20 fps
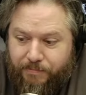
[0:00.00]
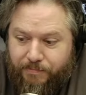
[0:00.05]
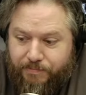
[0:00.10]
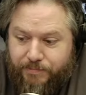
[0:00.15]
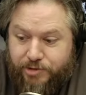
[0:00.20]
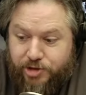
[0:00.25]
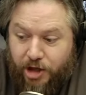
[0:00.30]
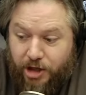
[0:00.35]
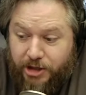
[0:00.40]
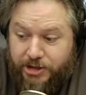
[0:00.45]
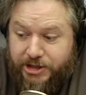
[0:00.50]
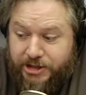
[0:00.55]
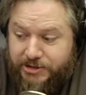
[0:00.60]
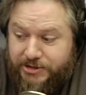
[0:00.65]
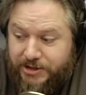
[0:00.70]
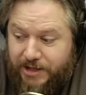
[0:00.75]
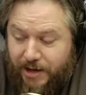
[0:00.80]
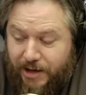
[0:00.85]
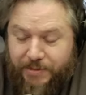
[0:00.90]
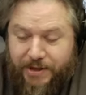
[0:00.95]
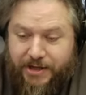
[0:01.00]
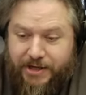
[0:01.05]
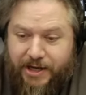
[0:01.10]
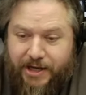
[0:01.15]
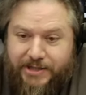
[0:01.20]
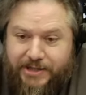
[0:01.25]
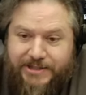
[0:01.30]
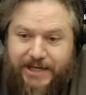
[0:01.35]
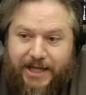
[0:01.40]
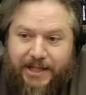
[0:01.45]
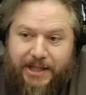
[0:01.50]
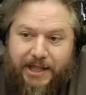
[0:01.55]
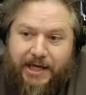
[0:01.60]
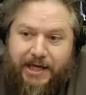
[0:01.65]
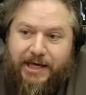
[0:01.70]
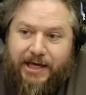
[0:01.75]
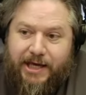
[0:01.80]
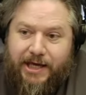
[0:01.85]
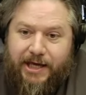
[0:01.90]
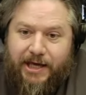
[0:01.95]
judges. I mean, it's not
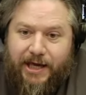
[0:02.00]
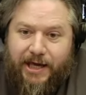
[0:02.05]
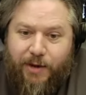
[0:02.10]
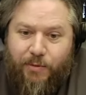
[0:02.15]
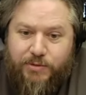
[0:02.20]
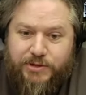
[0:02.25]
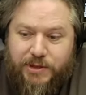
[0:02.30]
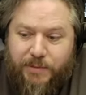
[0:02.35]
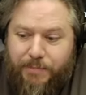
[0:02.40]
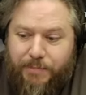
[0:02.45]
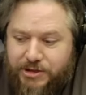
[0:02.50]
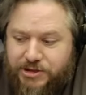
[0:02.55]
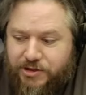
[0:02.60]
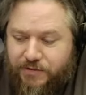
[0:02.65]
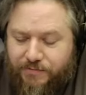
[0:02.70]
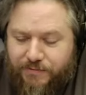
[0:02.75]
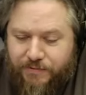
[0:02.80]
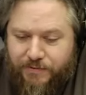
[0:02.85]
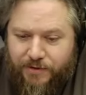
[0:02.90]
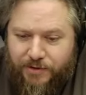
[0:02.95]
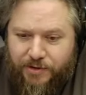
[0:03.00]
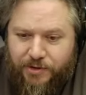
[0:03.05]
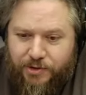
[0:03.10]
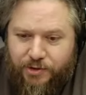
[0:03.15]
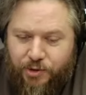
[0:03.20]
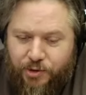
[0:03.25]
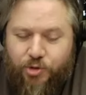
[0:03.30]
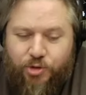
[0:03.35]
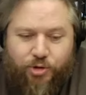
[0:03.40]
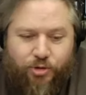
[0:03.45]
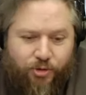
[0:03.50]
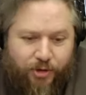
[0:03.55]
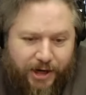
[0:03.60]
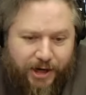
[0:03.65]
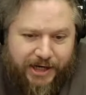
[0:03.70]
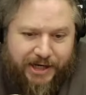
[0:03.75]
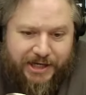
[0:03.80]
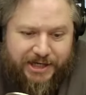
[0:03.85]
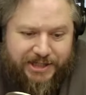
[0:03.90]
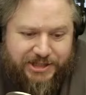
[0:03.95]
like it was a bunch of
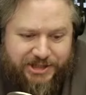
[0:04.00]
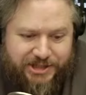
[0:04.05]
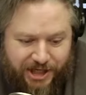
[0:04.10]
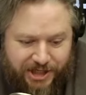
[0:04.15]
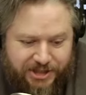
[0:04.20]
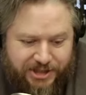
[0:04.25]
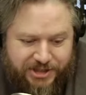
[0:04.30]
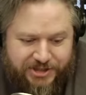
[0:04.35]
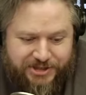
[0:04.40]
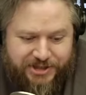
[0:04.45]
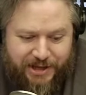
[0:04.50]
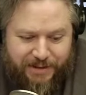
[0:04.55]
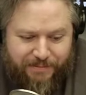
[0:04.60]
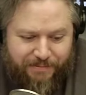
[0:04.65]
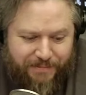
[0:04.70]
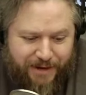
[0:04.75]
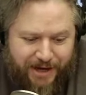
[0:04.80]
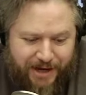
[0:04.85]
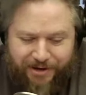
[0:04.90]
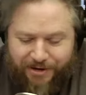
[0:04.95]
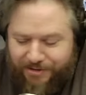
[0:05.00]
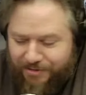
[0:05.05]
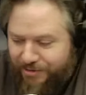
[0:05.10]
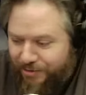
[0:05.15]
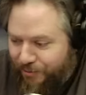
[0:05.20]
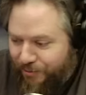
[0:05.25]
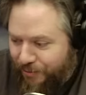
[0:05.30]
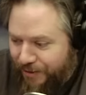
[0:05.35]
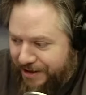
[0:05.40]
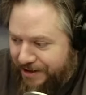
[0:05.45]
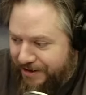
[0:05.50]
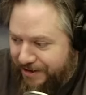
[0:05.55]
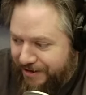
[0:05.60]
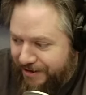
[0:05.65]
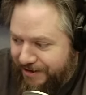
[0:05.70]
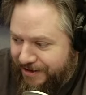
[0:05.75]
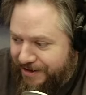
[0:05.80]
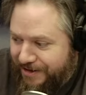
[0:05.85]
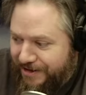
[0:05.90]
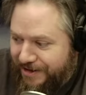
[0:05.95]
Ukrainian judges that made her the
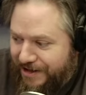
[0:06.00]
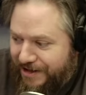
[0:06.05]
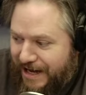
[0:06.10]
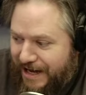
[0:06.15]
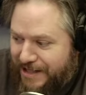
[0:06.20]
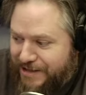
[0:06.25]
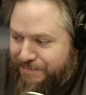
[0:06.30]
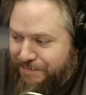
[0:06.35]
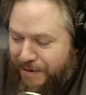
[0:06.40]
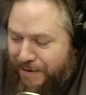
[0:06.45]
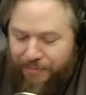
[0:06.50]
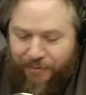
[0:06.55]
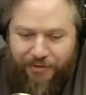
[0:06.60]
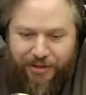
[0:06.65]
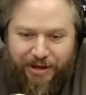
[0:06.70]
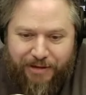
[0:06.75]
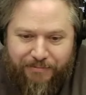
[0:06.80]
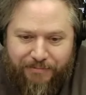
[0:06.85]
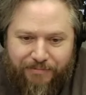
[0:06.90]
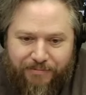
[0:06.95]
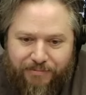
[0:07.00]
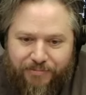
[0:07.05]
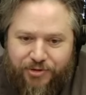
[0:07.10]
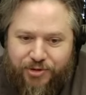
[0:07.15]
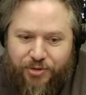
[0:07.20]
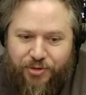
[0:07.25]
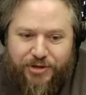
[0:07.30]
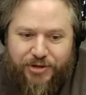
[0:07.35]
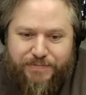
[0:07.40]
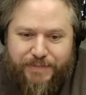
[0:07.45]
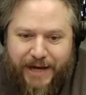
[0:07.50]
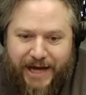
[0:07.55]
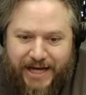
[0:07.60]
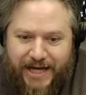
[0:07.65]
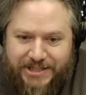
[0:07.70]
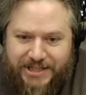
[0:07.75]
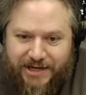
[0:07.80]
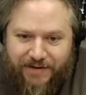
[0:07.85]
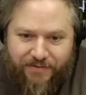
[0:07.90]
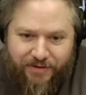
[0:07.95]
winner. It's people that do this
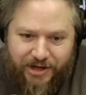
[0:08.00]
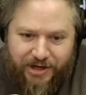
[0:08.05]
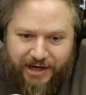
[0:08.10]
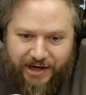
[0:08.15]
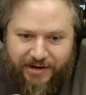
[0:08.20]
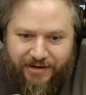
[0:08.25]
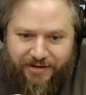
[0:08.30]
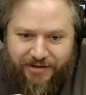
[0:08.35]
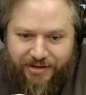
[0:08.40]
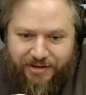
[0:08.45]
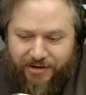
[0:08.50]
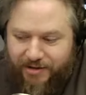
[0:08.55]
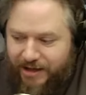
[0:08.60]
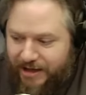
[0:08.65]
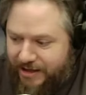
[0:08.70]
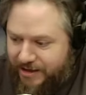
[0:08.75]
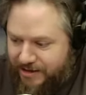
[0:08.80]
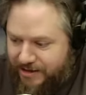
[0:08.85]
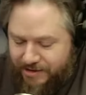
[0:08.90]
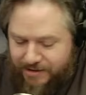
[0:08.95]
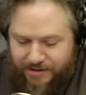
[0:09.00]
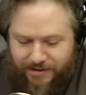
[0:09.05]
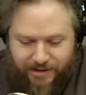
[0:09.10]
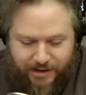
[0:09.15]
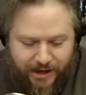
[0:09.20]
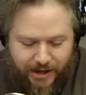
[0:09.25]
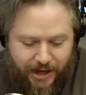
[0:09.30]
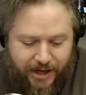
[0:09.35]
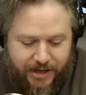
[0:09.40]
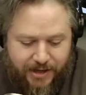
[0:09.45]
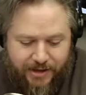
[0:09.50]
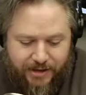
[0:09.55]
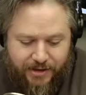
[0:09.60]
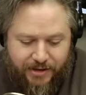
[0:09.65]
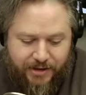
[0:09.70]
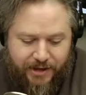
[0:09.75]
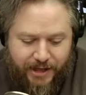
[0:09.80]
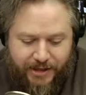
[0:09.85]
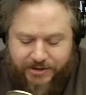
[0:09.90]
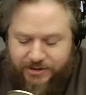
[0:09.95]
pageant every year, and they're like, hey,
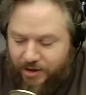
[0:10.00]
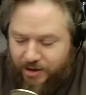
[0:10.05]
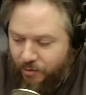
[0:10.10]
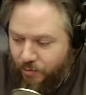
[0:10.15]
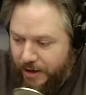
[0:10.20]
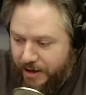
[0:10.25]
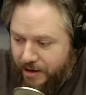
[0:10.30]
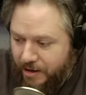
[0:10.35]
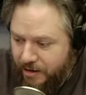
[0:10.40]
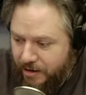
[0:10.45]
that's our winner.